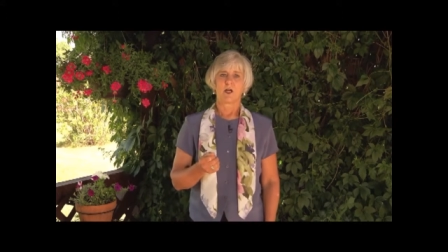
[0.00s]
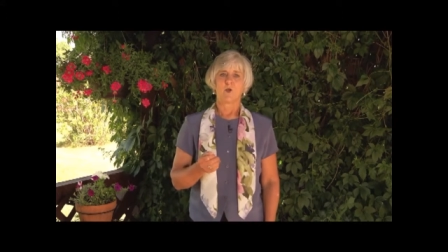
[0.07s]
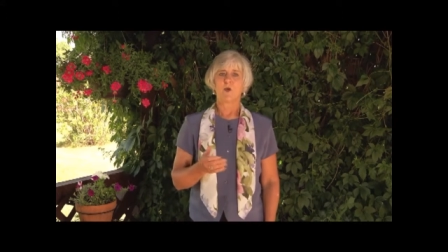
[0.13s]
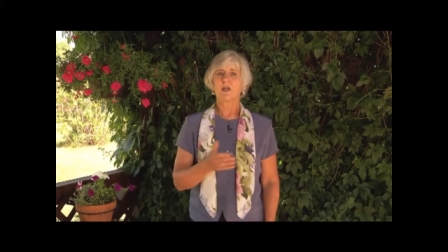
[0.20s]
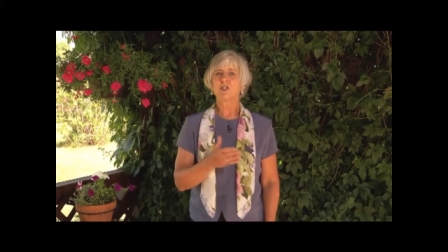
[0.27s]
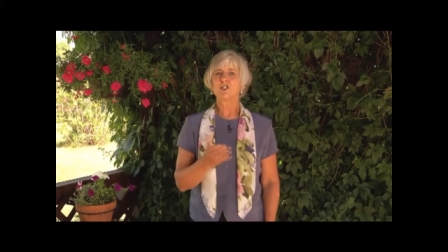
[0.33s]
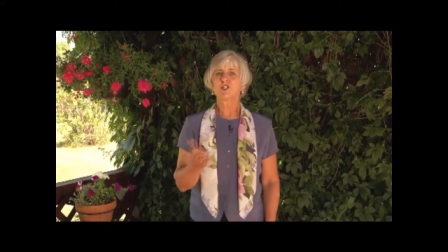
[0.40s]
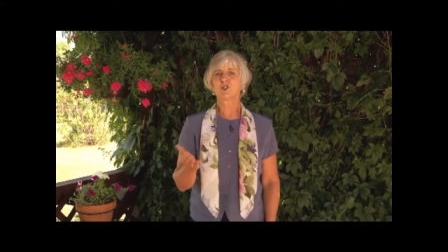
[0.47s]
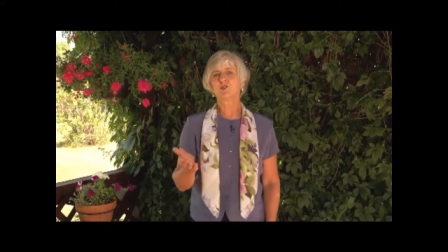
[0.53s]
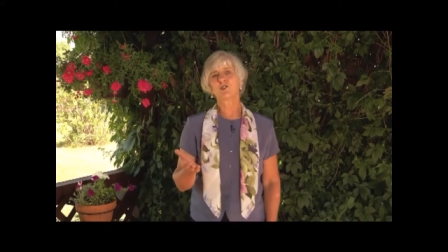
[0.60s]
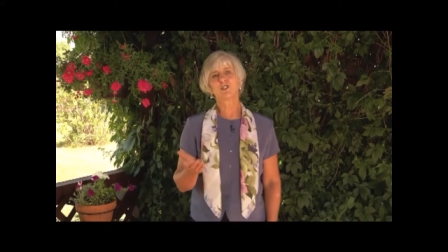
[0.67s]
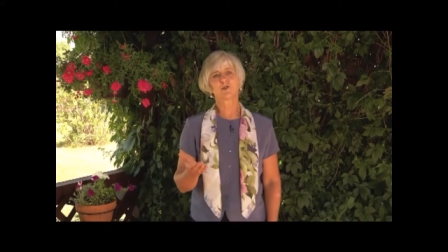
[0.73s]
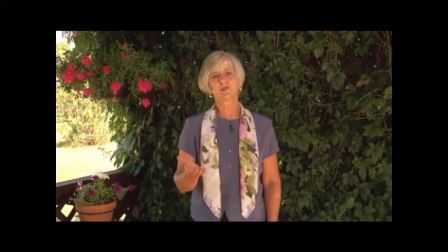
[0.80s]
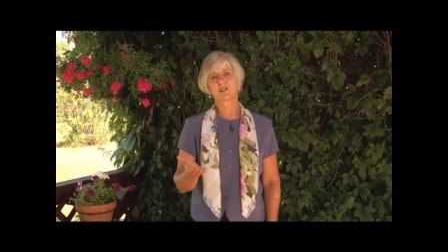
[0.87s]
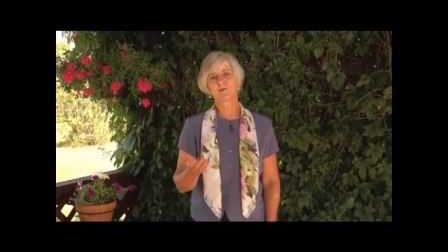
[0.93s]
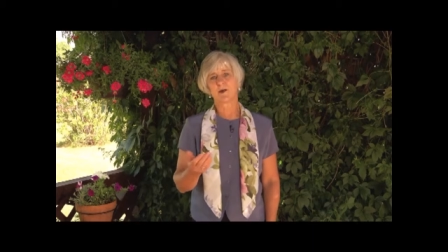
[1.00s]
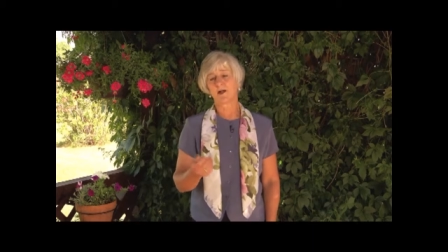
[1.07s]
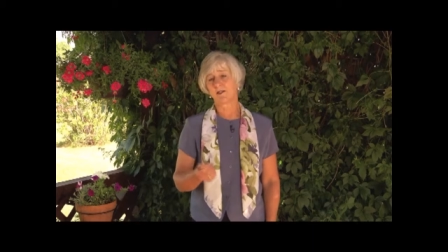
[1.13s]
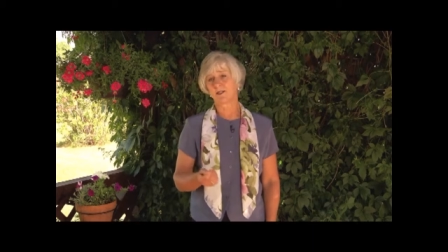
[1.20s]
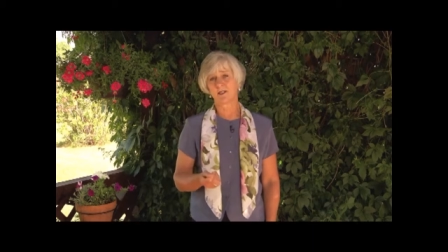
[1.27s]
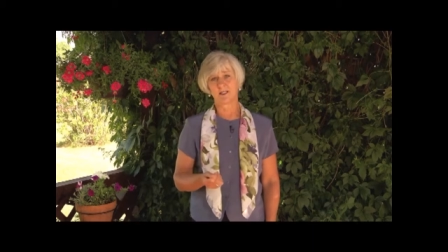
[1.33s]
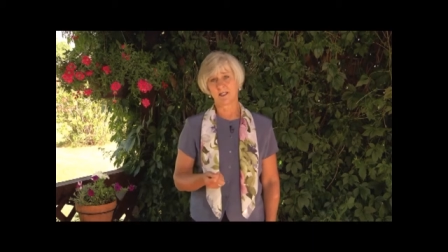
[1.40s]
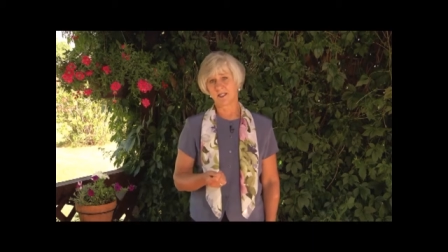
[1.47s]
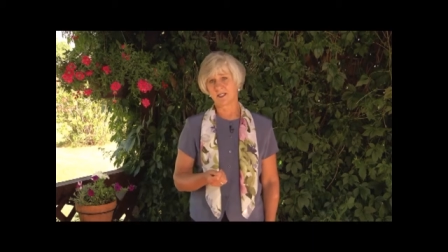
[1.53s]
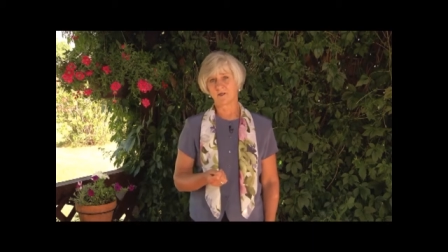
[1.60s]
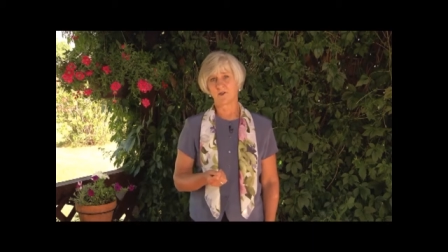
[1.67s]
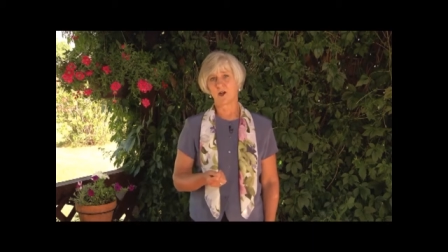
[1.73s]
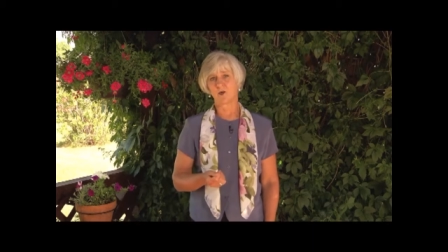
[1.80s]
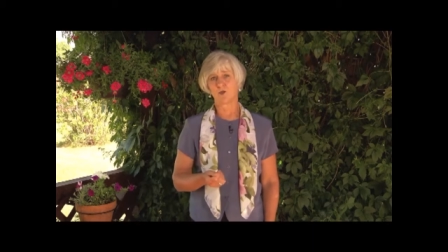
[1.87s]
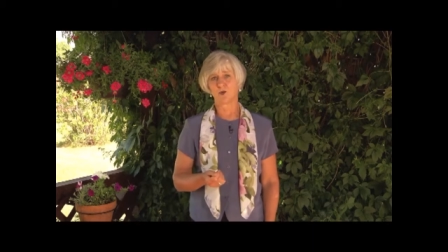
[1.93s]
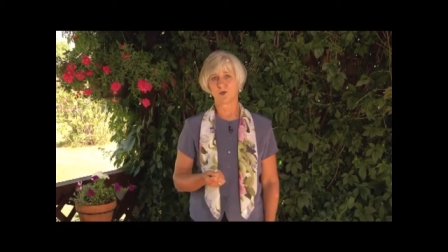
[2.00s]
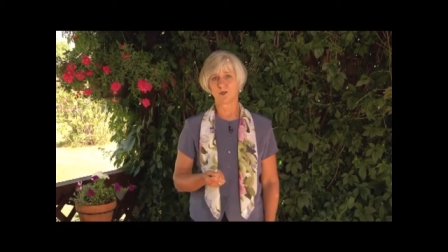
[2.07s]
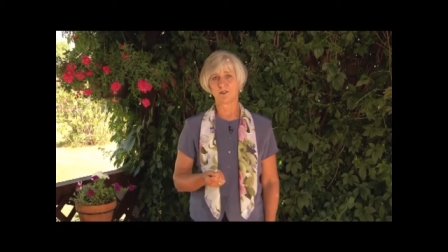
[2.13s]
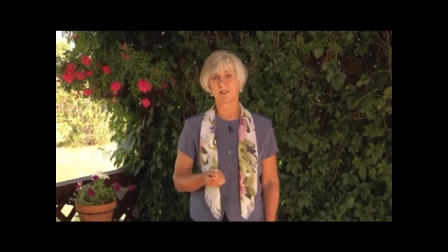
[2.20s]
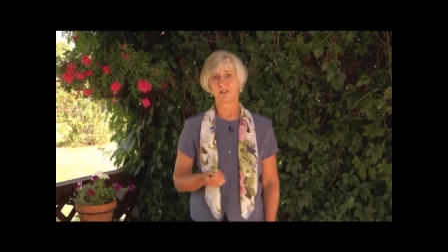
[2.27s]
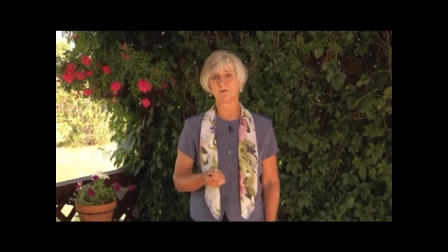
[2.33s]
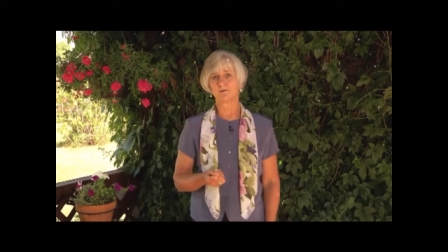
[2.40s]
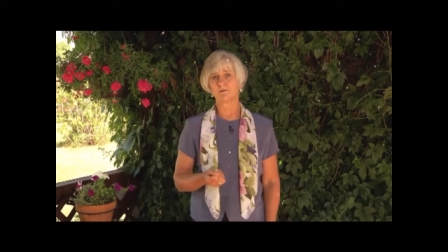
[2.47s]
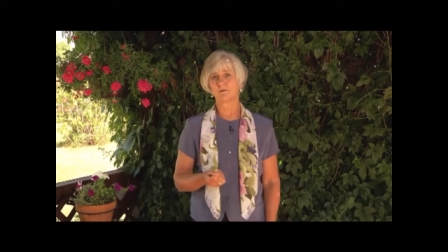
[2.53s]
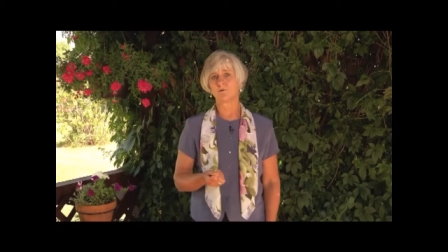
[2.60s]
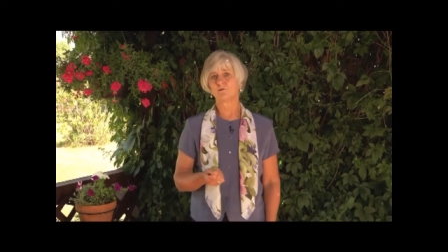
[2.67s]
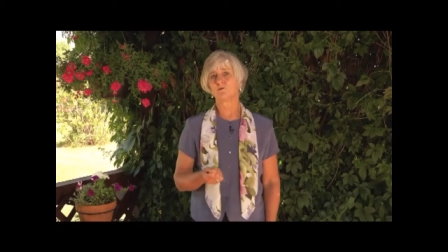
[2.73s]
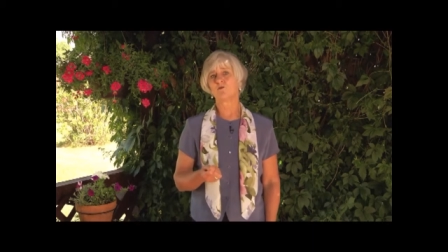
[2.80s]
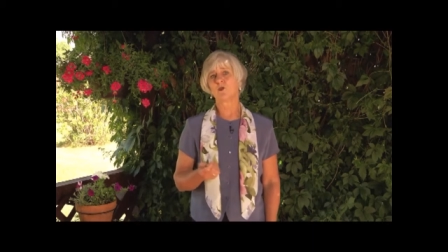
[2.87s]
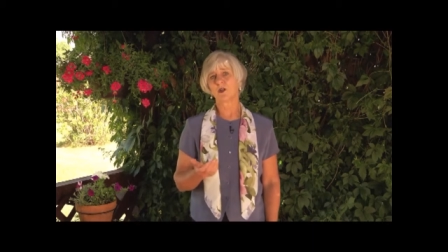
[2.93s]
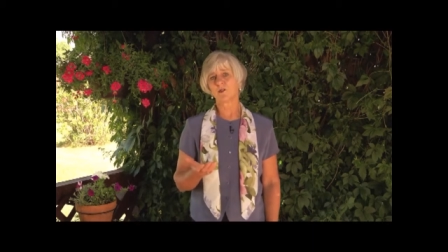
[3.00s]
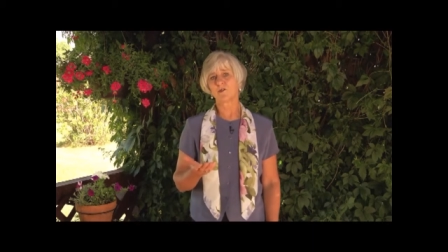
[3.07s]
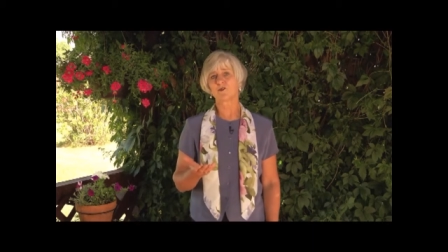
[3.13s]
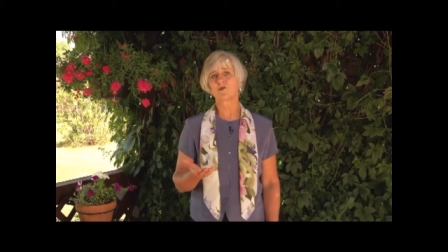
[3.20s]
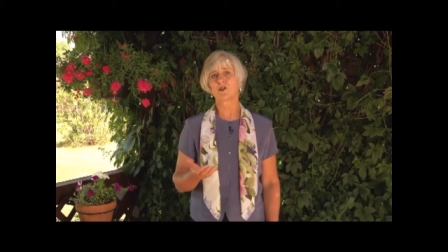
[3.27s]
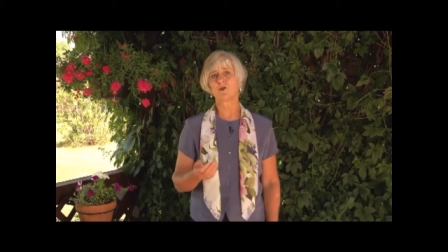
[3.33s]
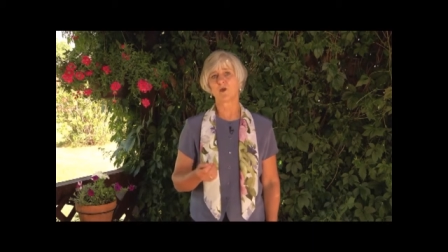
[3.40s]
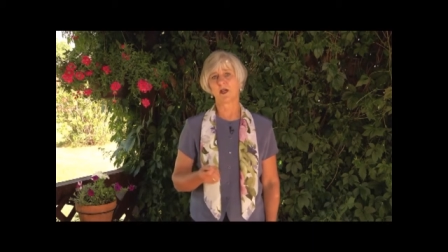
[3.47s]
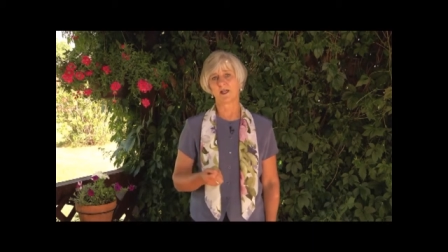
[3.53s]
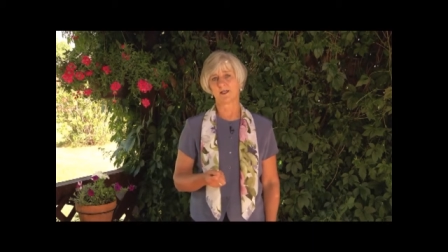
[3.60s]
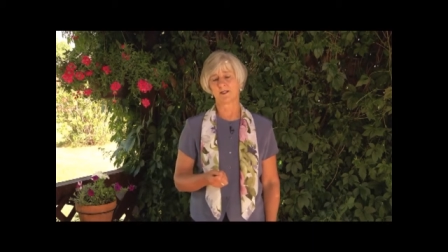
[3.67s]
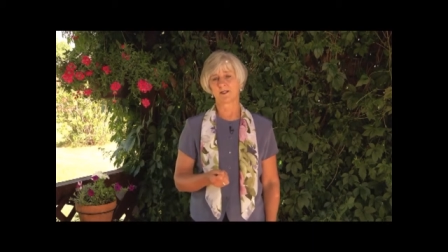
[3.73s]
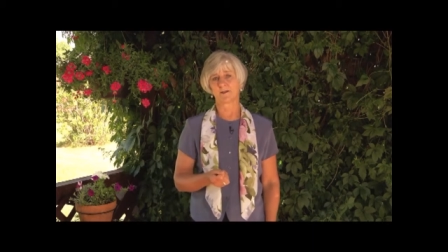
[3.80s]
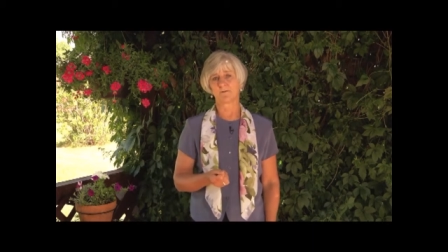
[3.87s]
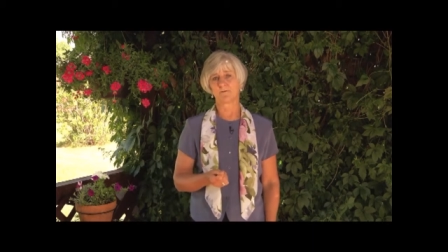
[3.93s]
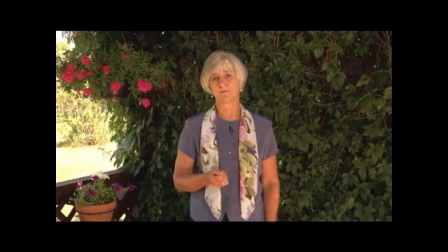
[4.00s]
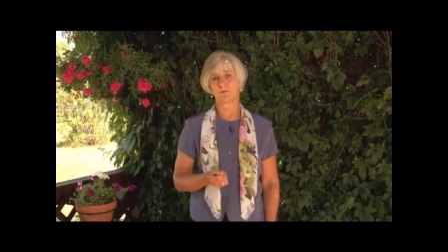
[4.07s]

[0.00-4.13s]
We can choose to respond to the needs of our world in one of three ways.